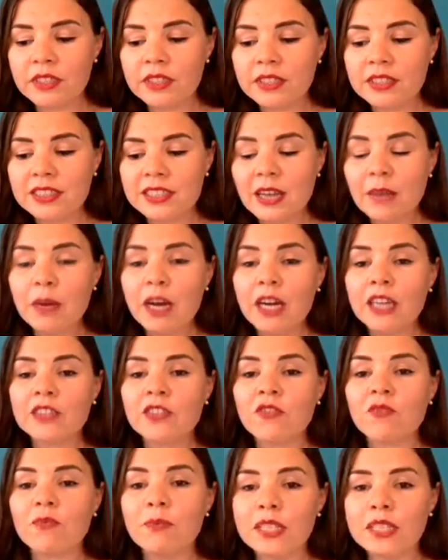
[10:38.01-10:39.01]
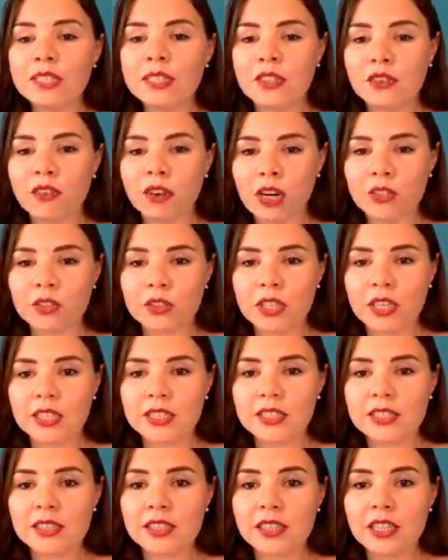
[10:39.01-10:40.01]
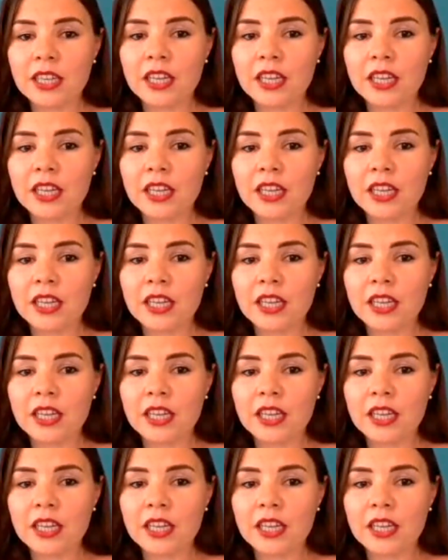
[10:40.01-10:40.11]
some kind of beings around us.